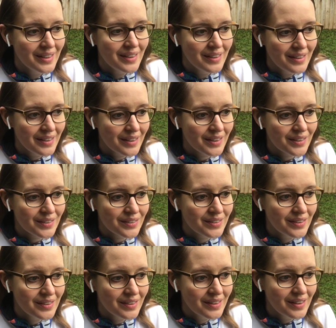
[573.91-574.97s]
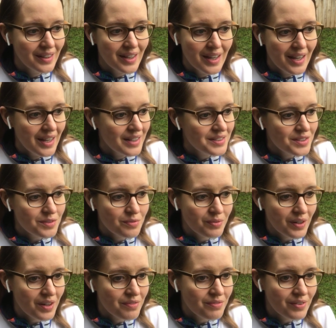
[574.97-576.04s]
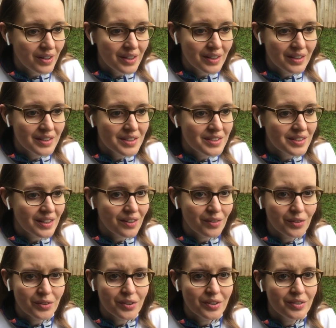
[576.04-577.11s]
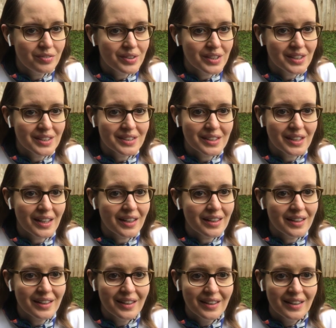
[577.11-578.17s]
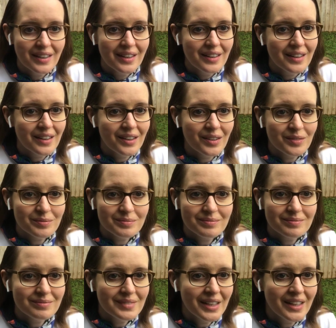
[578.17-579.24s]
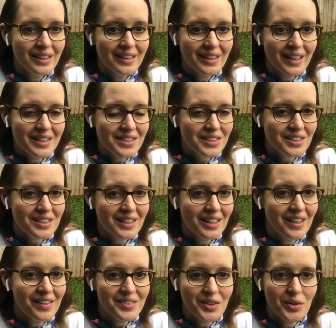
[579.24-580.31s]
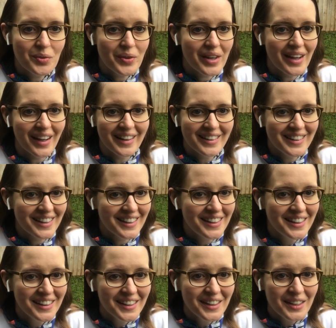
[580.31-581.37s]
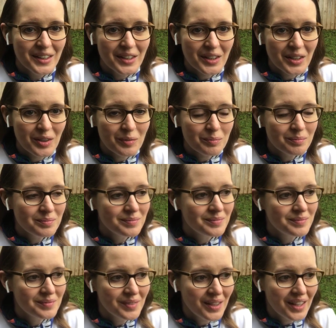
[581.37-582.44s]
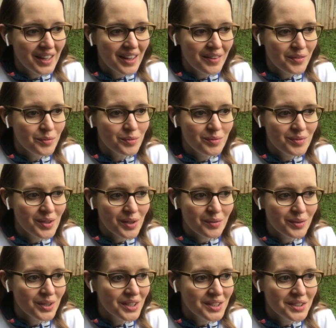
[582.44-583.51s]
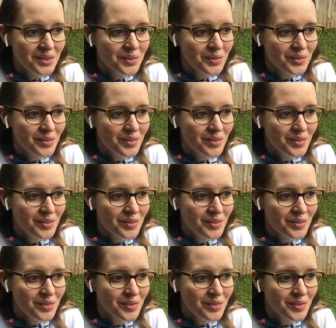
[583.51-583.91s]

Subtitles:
yeah, it's just a very unsettled feeling today, and I just kind of have to own that I really don't